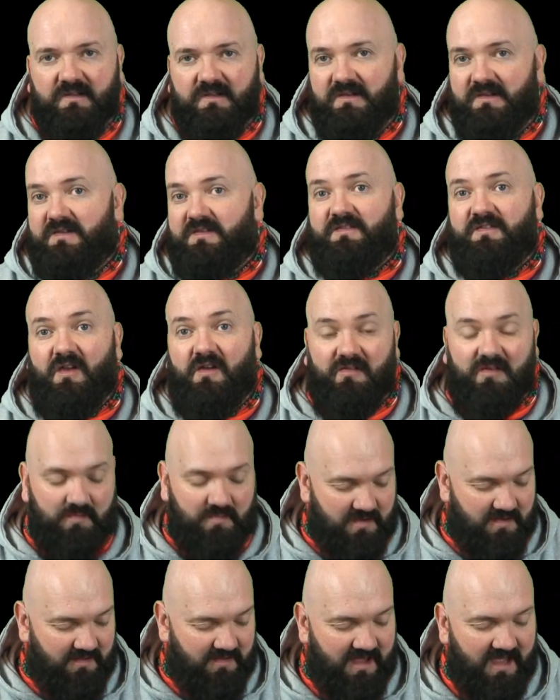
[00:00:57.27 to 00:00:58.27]
Sorry
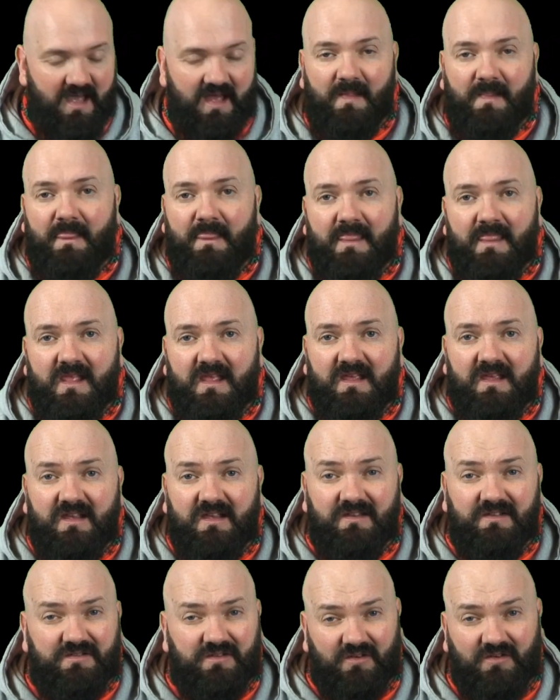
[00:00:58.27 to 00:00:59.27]
about that.
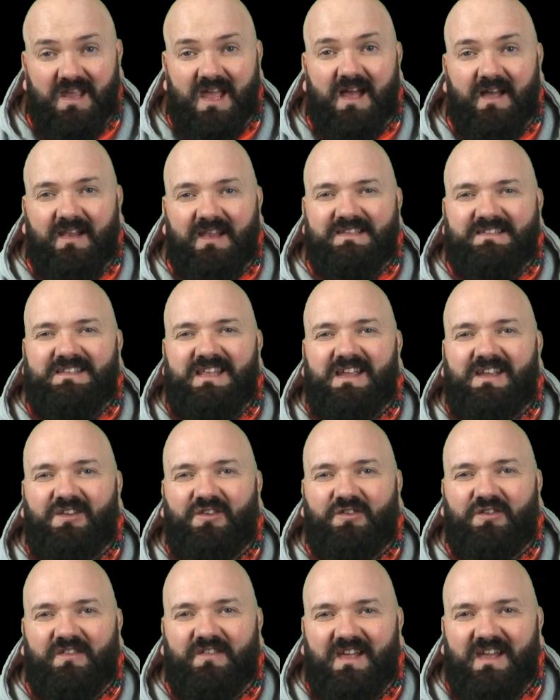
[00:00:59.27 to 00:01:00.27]
So yeah, let's take a
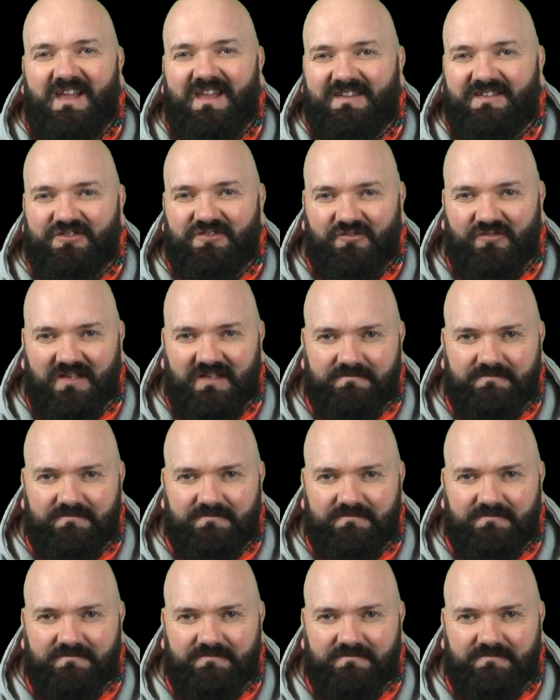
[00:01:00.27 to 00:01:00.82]
look at the history.